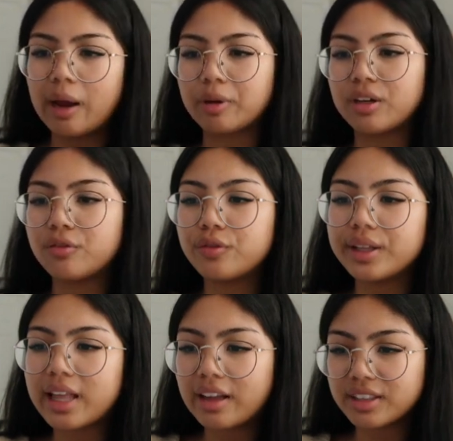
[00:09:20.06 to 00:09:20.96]
I'm gonna
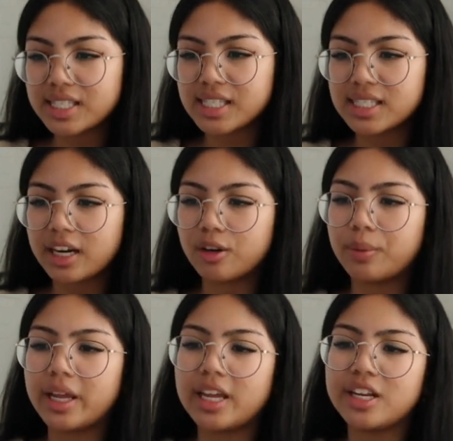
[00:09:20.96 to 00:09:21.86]
fill out this entire
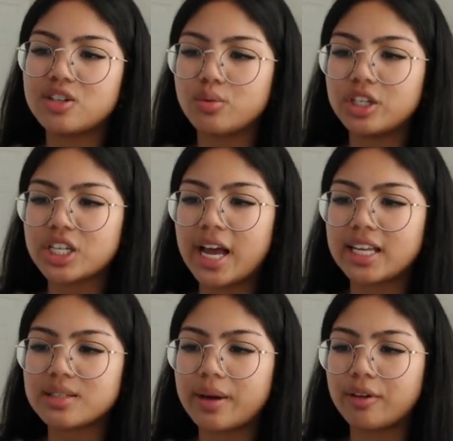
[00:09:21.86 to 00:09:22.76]
page, which
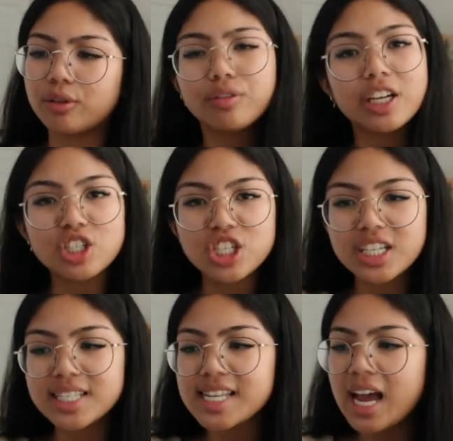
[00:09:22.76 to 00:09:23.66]
has my
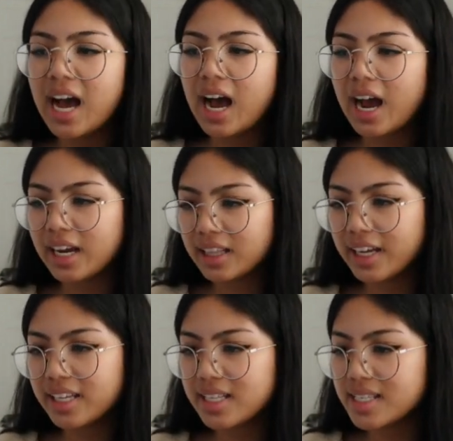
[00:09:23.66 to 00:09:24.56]
reflections,
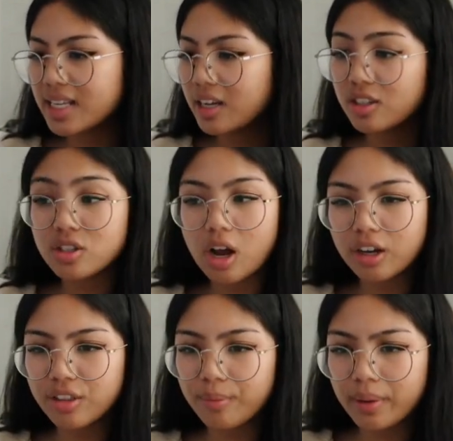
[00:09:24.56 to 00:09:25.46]
highlights,
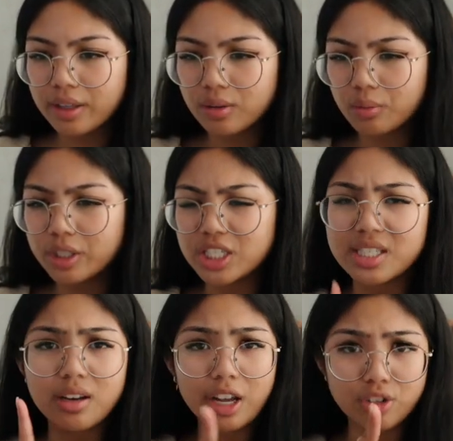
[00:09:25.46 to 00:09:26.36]
song of the month, which is
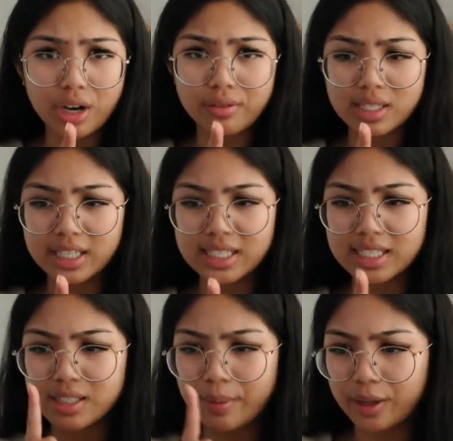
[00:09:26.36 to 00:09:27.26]
not driver's
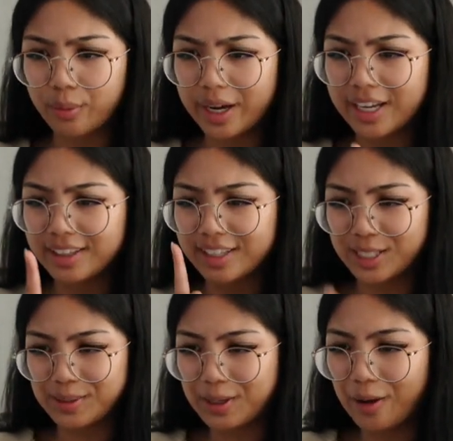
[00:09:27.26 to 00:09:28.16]
license, by the way.
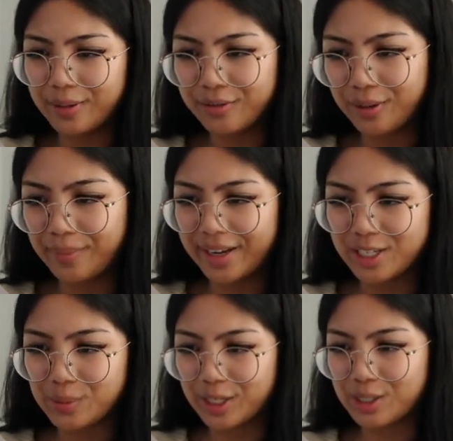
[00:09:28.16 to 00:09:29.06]
This was copied from my
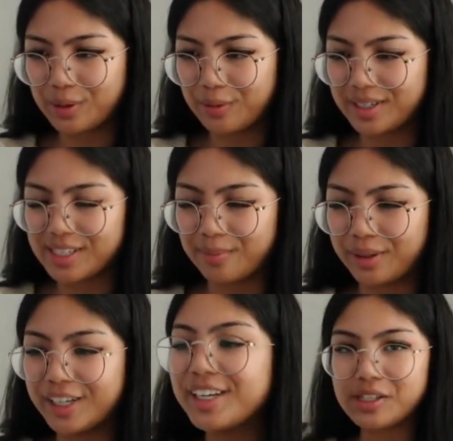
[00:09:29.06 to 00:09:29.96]
2021
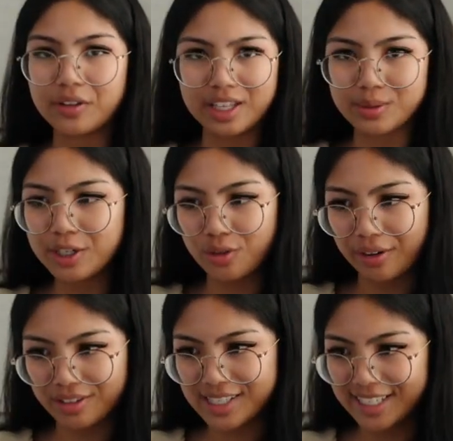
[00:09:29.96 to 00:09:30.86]
template, so that's why
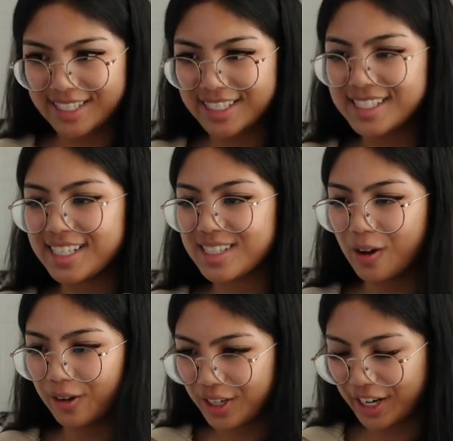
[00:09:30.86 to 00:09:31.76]
driver's license is
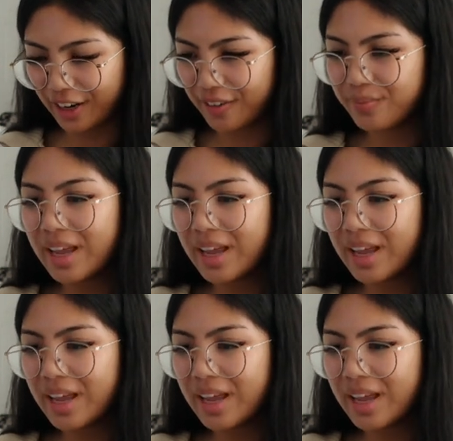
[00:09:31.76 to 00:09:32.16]
on here.